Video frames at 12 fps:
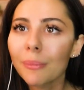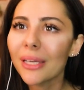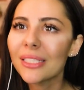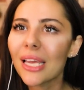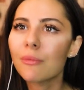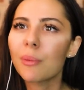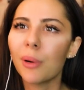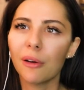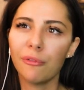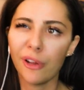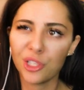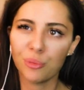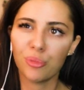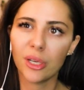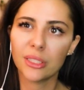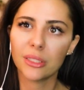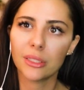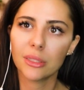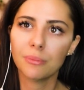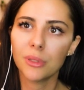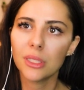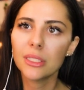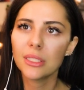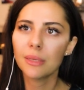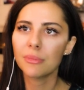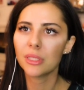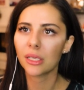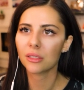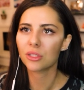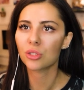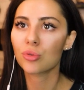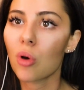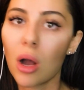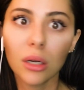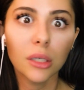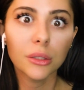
My day, we bought friendship bracelets, but this seems like a strong